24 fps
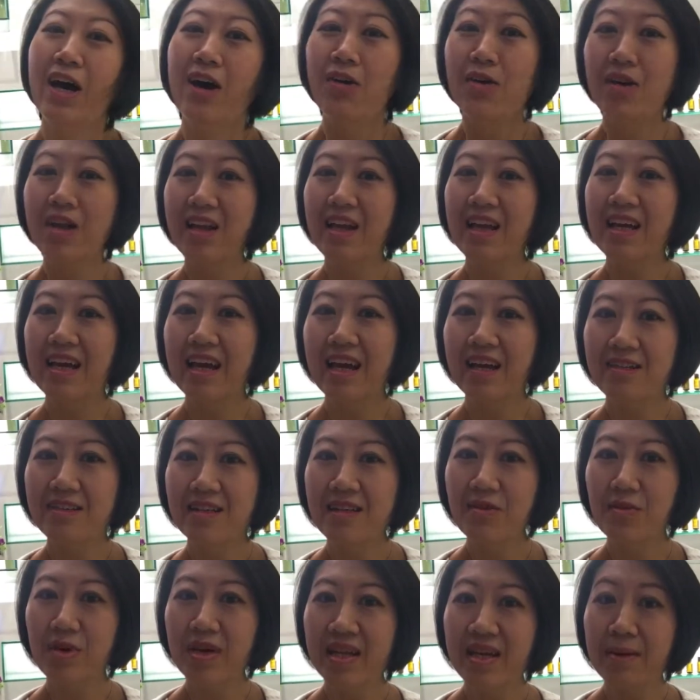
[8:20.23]
well, actually,
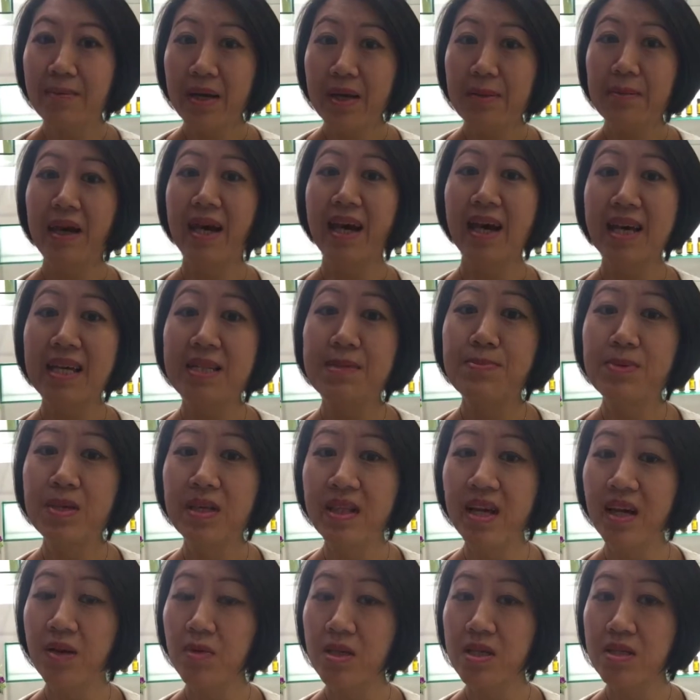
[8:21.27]
when I met my husband,
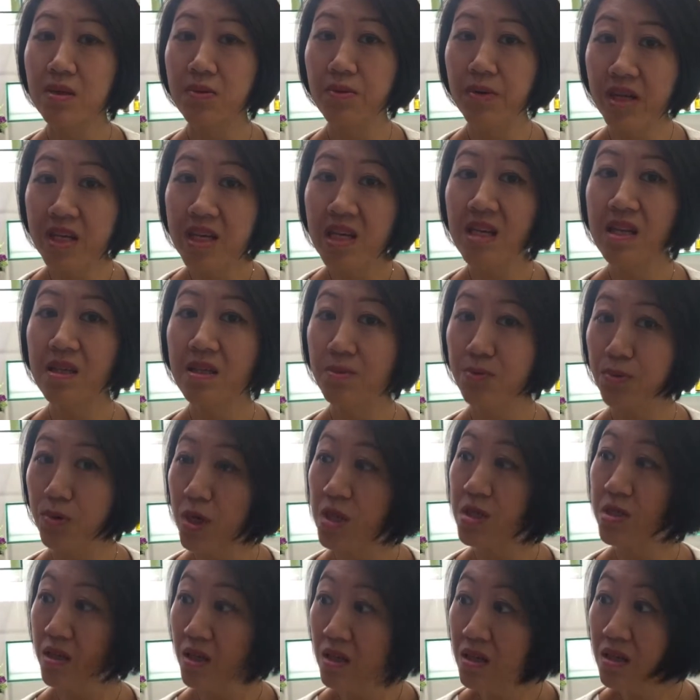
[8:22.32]
I was already in
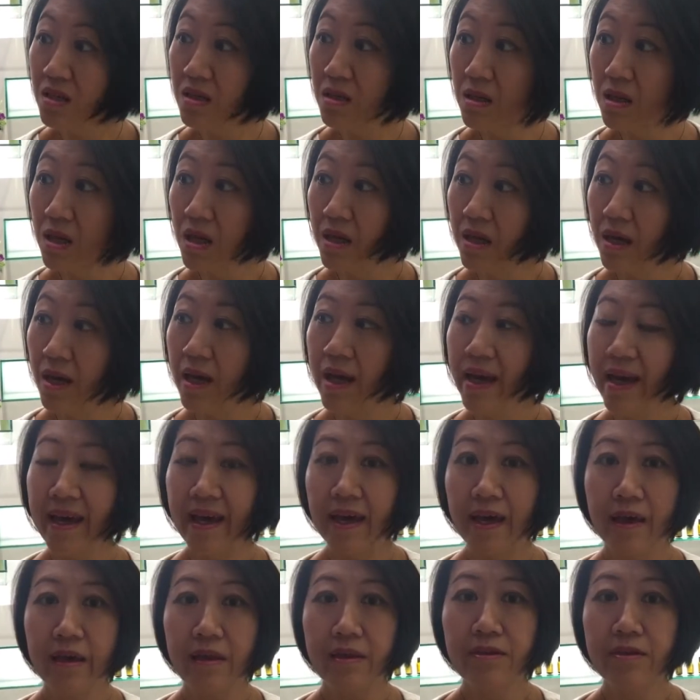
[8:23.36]
depression, mm-hmm.
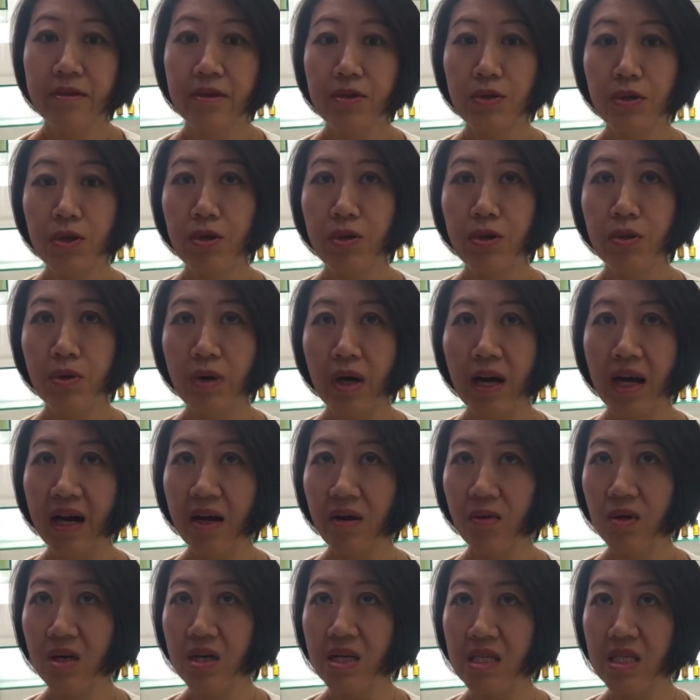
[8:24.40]
and you know, I
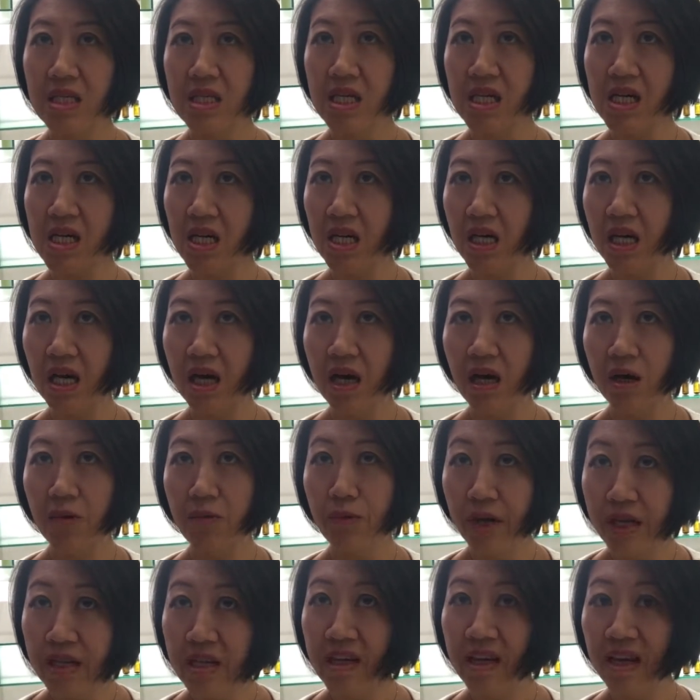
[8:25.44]
was uh,
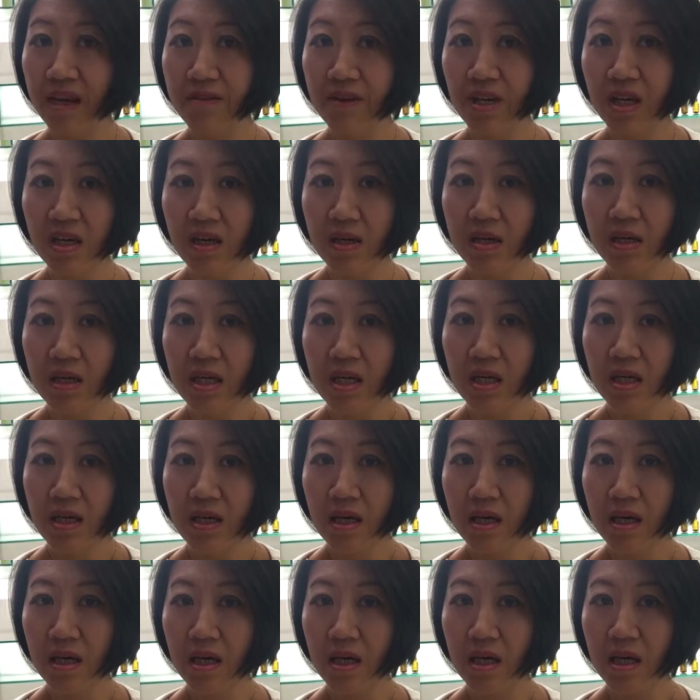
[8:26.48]
already having.
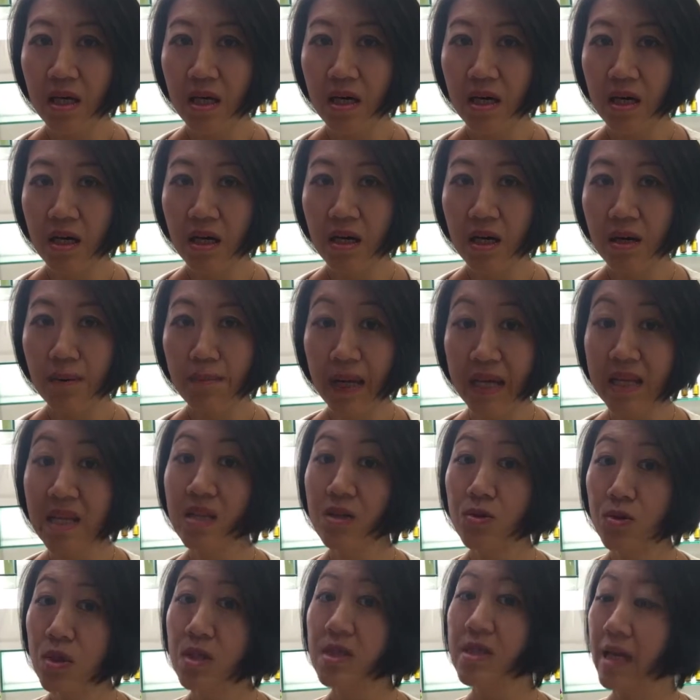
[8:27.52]
Uh, many
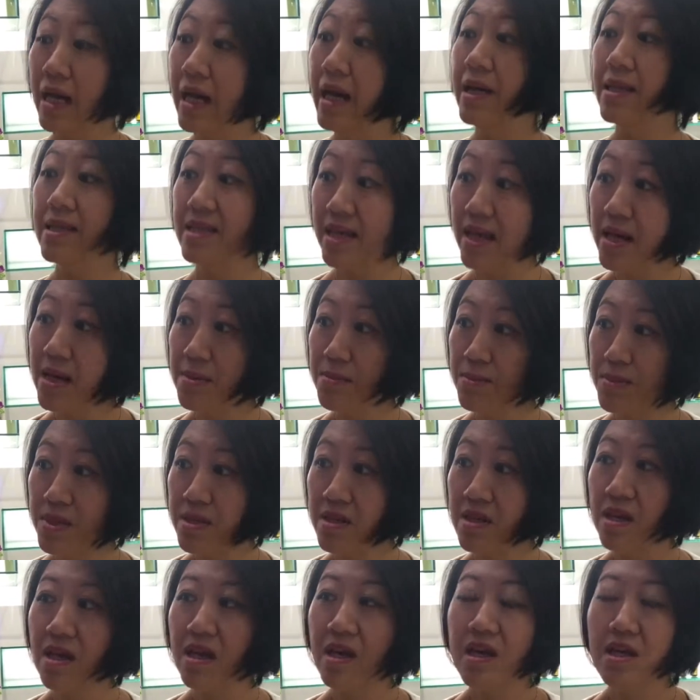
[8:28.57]
suicide attempts.
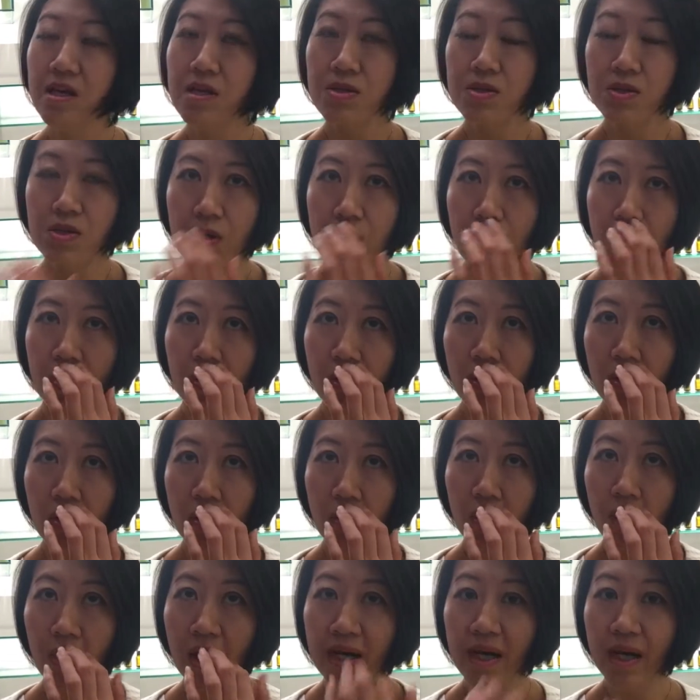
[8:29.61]
Mm-hmm. So
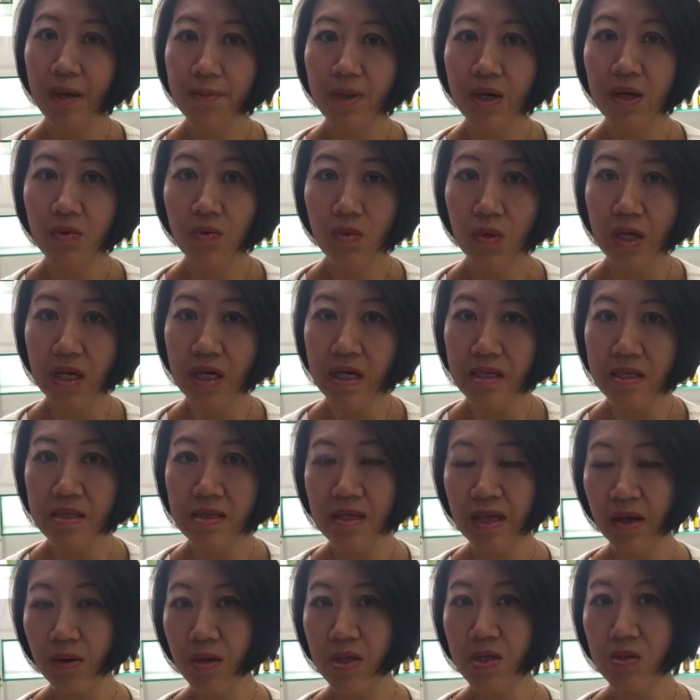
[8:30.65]
what happened was
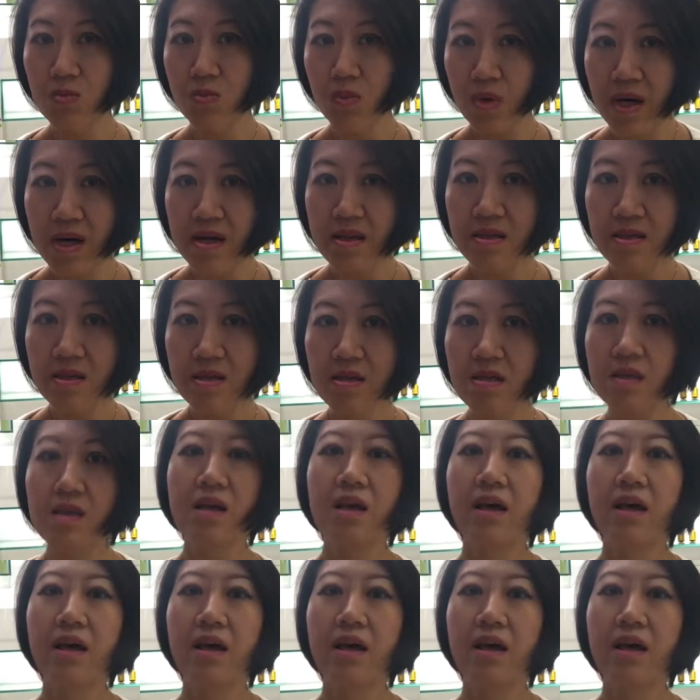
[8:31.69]
there was once